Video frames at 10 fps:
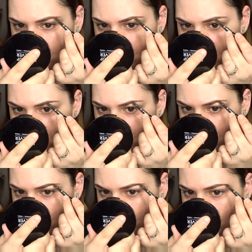just
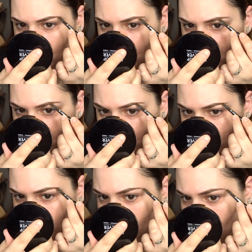to make it look more
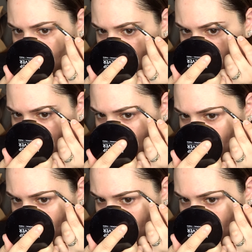full,